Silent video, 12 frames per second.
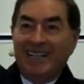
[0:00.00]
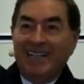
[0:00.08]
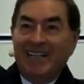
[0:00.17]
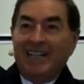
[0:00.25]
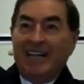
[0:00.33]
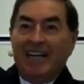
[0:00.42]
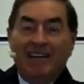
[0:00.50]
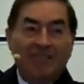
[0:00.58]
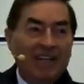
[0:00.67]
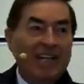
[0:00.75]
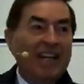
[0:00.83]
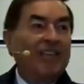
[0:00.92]
even
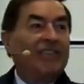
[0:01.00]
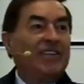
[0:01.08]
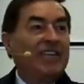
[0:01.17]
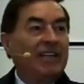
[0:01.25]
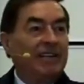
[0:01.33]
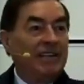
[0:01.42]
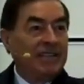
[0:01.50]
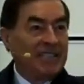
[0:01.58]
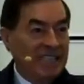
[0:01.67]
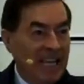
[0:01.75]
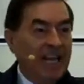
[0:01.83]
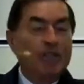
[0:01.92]
if the
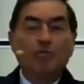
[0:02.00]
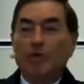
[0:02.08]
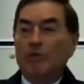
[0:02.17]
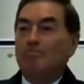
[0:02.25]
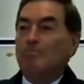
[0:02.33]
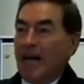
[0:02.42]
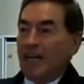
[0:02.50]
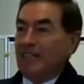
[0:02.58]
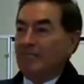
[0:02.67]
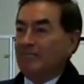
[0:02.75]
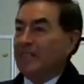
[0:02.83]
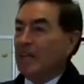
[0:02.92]
snakes will bite them,
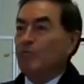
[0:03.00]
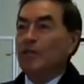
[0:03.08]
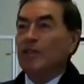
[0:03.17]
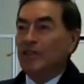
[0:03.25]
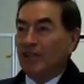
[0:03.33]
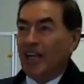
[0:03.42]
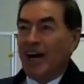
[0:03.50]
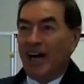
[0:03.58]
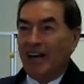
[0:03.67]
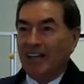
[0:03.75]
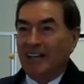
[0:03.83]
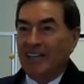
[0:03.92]
they will not die.
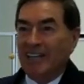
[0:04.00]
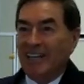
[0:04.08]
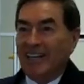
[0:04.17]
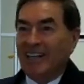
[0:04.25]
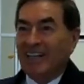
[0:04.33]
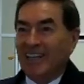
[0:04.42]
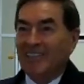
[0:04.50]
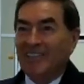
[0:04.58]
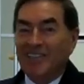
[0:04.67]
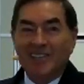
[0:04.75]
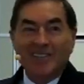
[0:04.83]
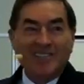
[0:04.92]
And then
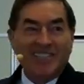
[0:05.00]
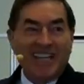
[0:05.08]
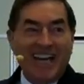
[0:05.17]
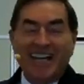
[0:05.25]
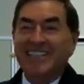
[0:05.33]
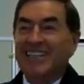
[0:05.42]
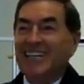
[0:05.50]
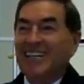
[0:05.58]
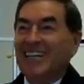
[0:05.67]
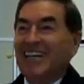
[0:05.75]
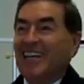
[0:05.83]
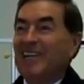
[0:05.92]
Jesus said
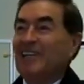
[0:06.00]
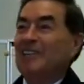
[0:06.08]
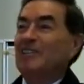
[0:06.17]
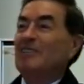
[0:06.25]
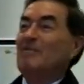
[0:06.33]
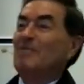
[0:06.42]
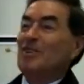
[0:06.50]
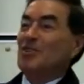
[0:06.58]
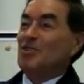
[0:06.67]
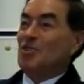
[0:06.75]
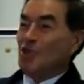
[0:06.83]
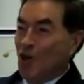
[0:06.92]
in
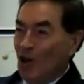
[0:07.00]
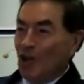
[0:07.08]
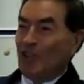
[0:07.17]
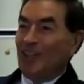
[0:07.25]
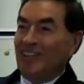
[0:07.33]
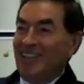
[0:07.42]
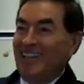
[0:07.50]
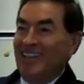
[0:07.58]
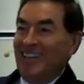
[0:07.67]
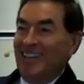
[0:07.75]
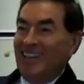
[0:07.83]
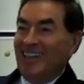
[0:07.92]
John,
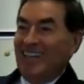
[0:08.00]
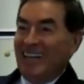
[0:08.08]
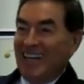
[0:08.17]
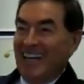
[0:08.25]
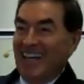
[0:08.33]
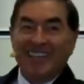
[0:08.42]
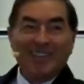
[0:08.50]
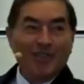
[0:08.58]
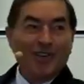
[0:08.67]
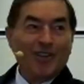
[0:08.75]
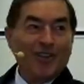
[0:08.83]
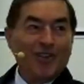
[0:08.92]
again, John
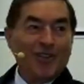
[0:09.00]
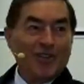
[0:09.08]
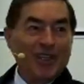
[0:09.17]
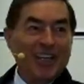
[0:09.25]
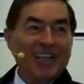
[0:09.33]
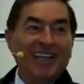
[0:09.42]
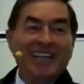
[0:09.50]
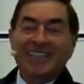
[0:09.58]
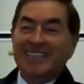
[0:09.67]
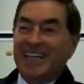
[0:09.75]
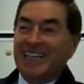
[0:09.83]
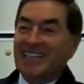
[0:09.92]
3
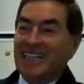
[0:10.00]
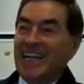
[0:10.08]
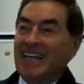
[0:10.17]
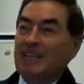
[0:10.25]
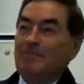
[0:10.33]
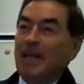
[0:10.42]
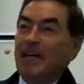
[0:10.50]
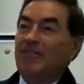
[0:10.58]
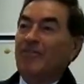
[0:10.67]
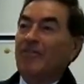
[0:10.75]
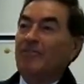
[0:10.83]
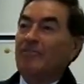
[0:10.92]
says, and the men of
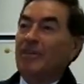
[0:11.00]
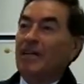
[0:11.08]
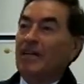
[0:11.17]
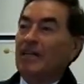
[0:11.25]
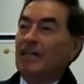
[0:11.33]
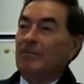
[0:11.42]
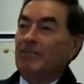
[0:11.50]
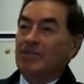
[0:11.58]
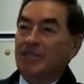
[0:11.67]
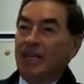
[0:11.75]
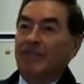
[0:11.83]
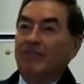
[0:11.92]
and the Son
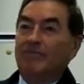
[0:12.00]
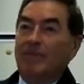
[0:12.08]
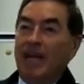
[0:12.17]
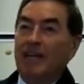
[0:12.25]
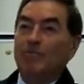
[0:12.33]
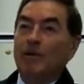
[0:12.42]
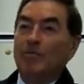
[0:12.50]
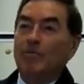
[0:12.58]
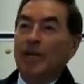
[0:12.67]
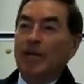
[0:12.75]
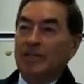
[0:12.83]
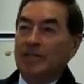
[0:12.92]
of Man will be
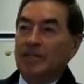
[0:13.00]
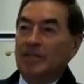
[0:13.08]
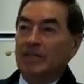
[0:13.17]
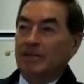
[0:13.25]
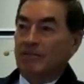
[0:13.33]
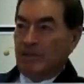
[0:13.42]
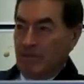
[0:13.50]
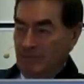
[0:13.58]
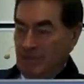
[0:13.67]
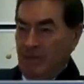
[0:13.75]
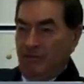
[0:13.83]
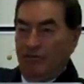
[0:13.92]

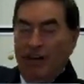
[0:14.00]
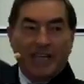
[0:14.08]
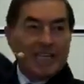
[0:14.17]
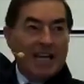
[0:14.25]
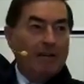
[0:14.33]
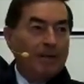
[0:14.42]
raised up